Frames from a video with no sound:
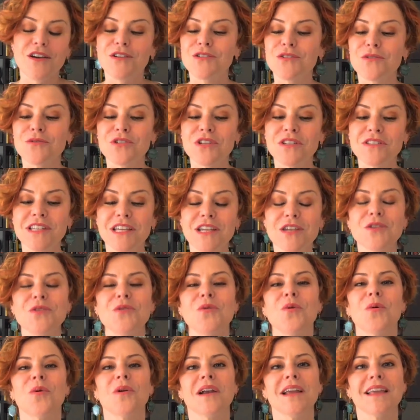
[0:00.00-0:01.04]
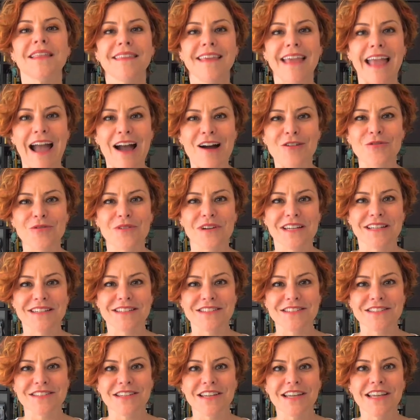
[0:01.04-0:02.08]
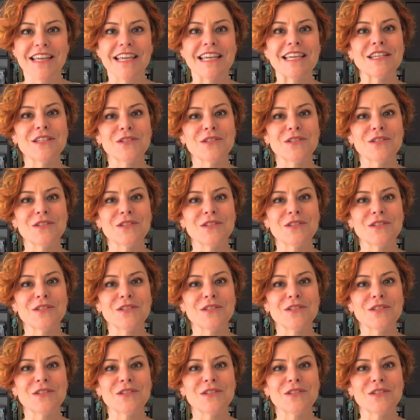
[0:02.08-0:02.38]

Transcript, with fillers: So just ignoring the outreach is